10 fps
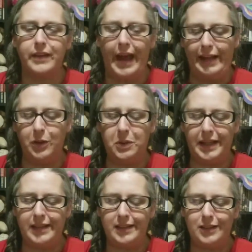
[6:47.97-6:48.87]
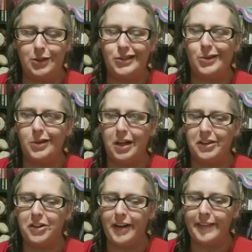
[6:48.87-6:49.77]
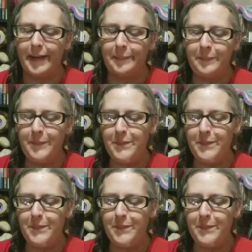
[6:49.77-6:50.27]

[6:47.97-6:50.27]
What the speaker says: I don't like that there's no color on them.